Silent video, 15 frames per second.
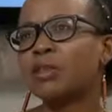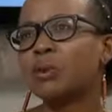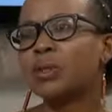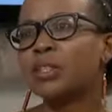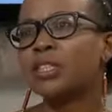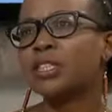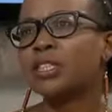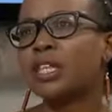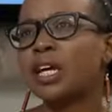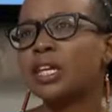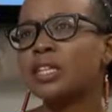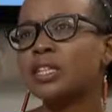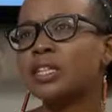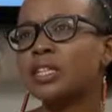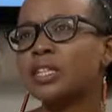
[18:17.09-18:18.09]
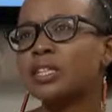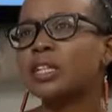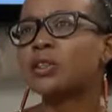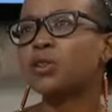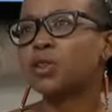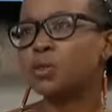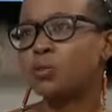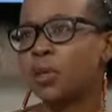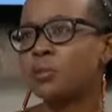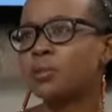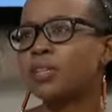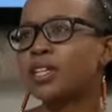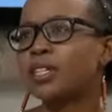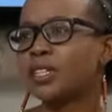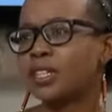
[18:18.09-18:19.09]
thought that the
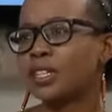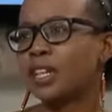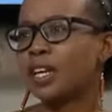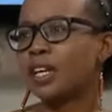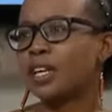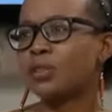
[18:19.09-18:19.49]
newspaper that did that,